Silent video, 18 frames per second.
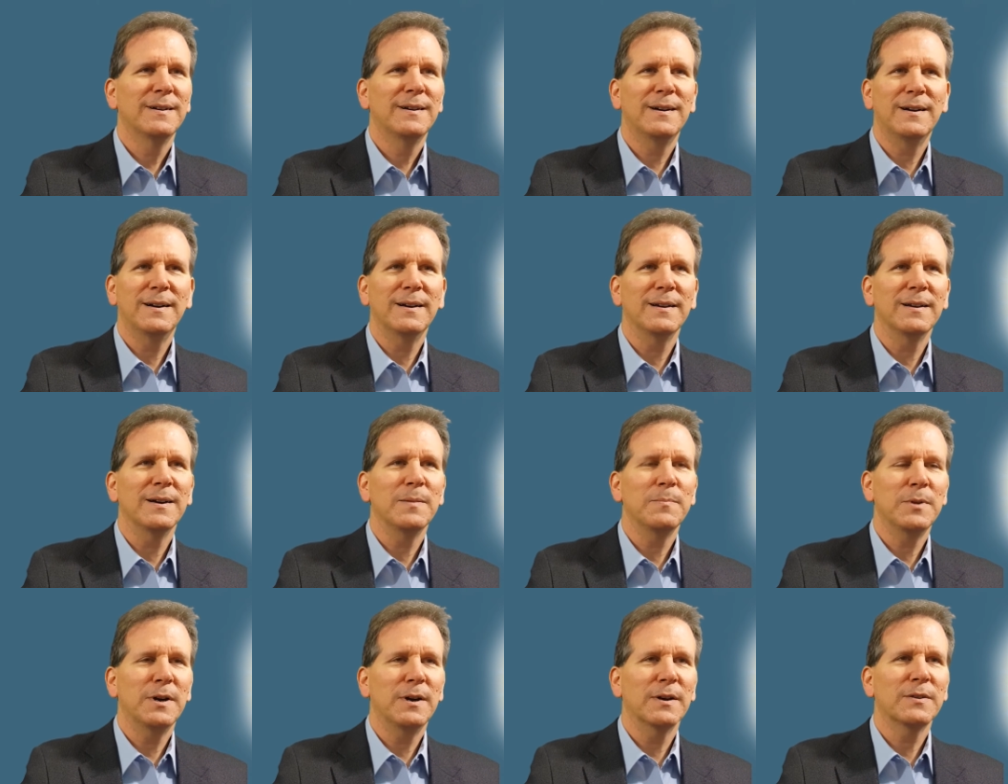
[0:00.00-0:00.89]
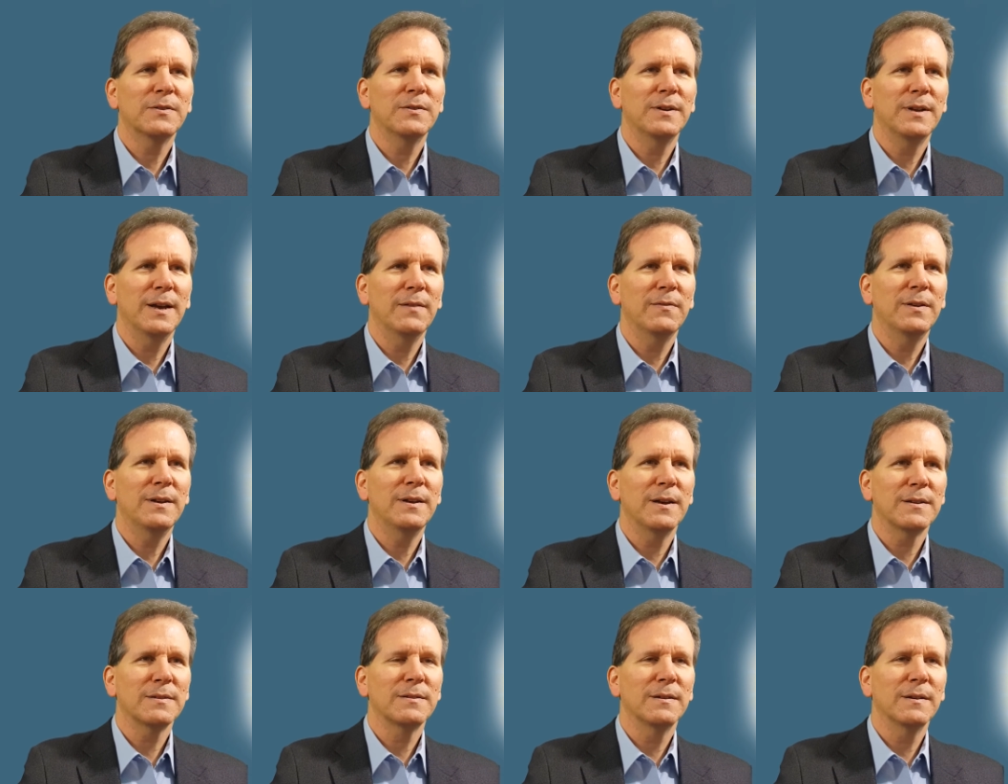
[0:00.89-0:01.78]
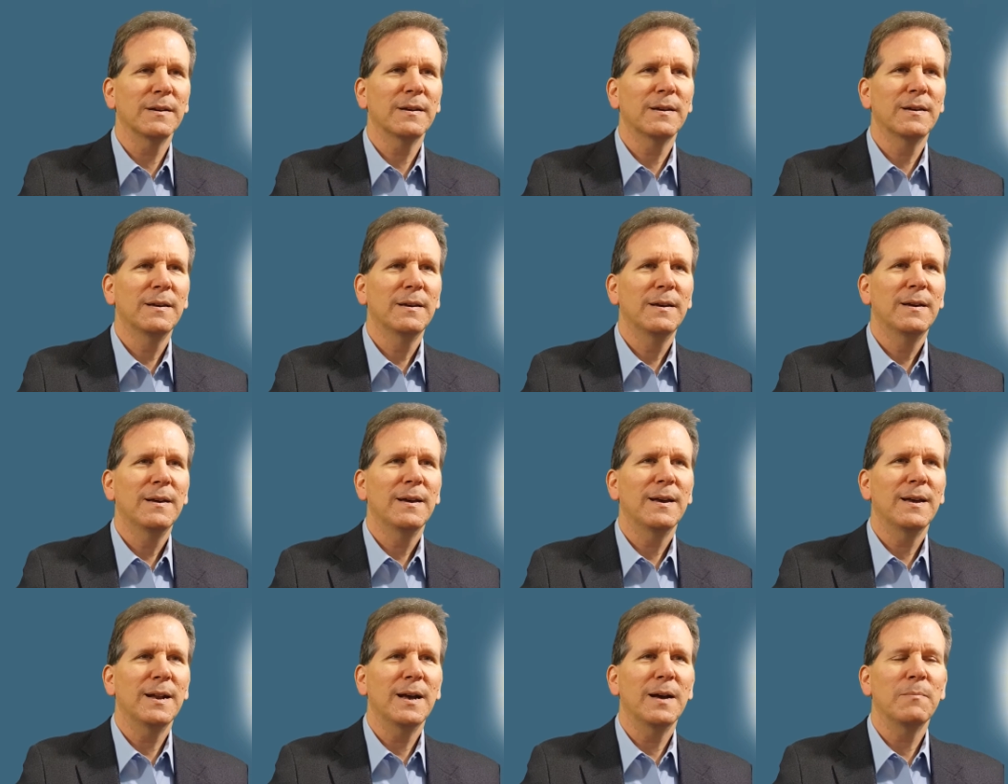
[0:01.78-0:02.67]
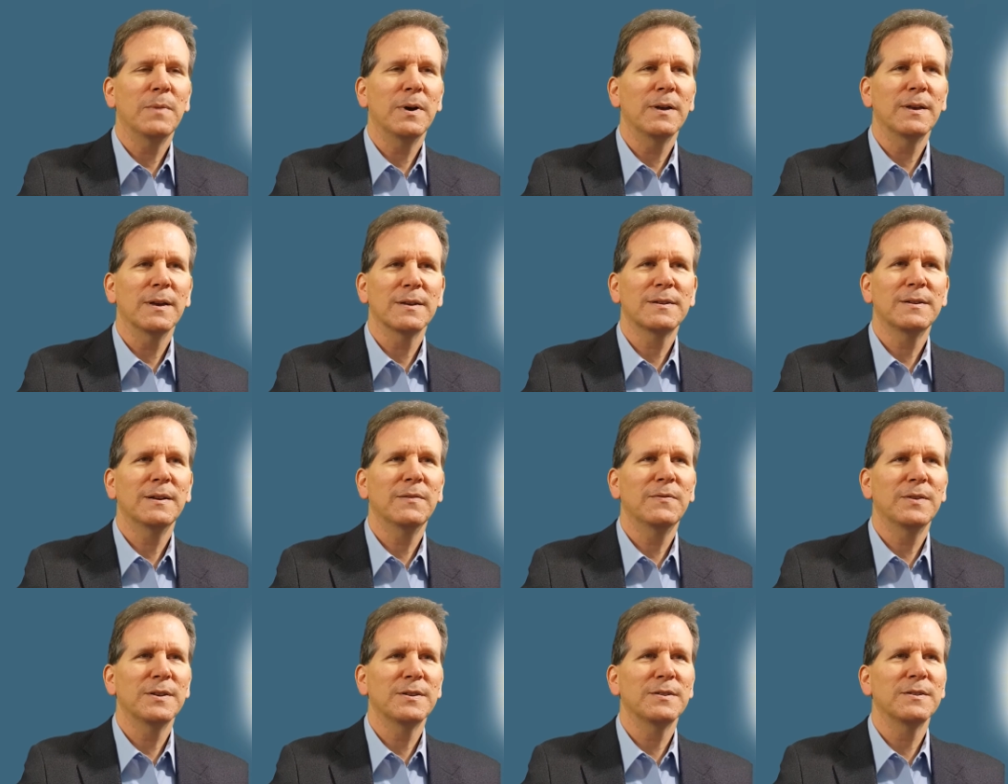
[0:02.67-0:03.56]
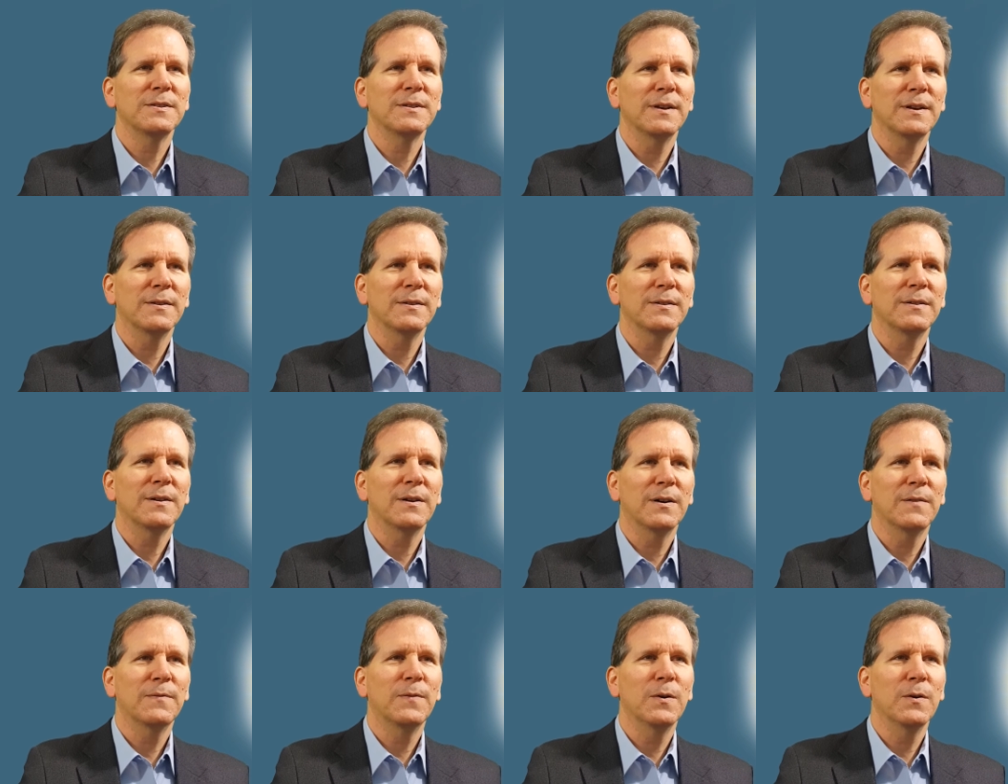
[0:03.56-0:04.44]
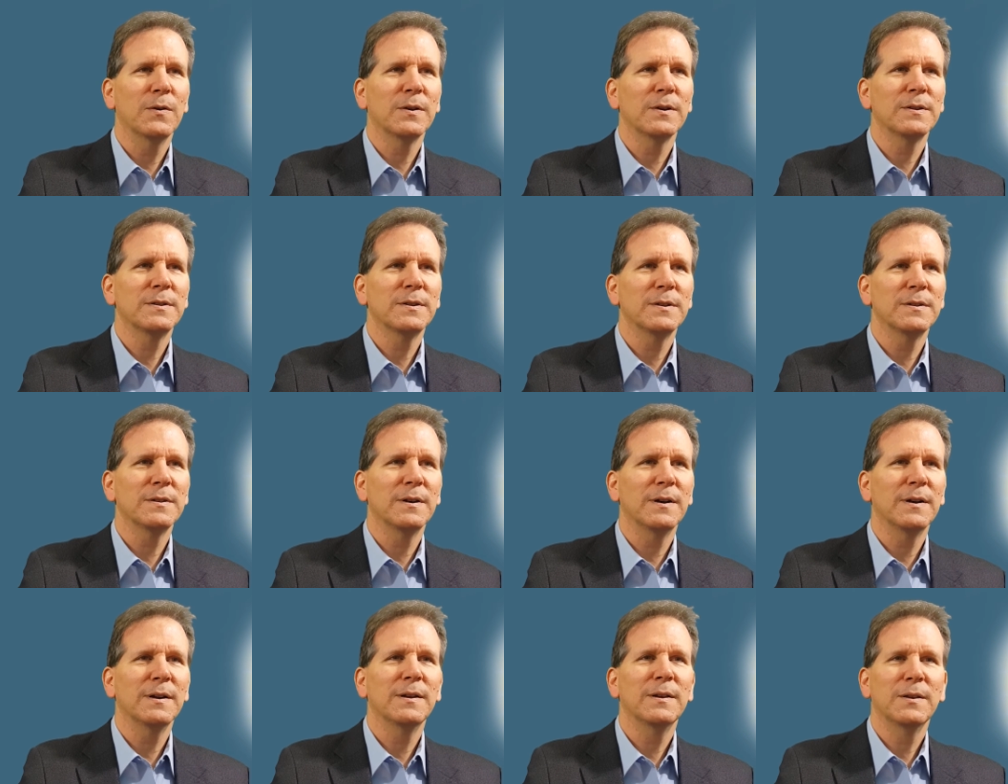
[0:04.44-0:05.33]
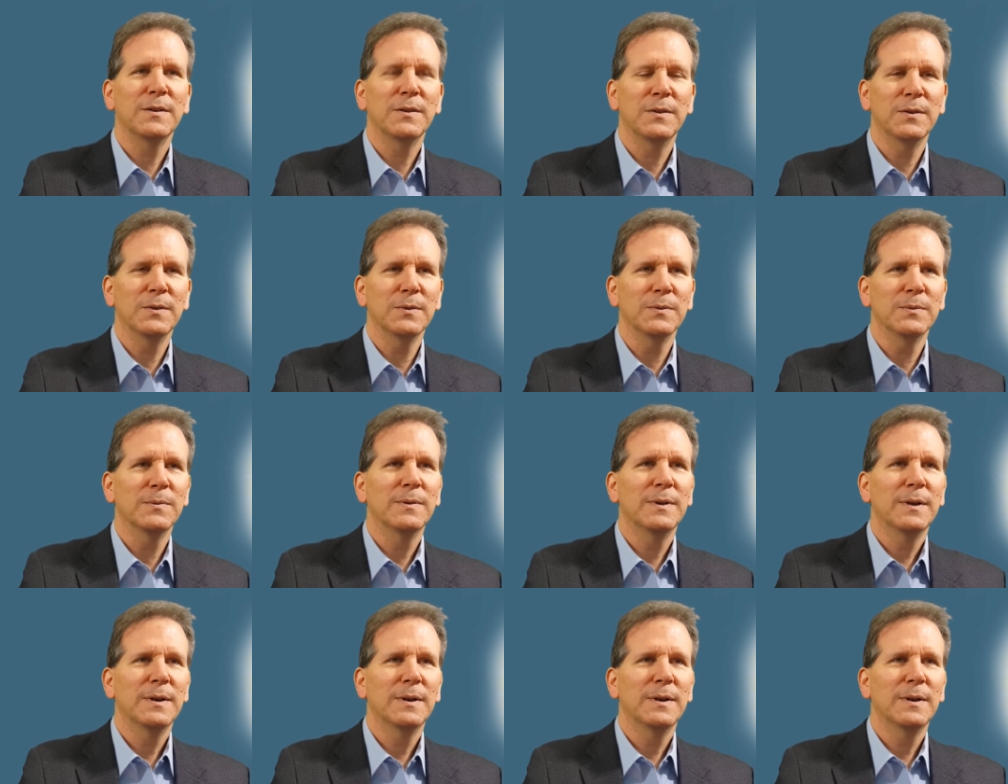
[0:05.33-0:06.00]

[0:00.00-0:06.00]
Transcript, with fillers: Hi, I'm Dr. David Yesnick, and at my Yesnick Vision Center, our focus is on you.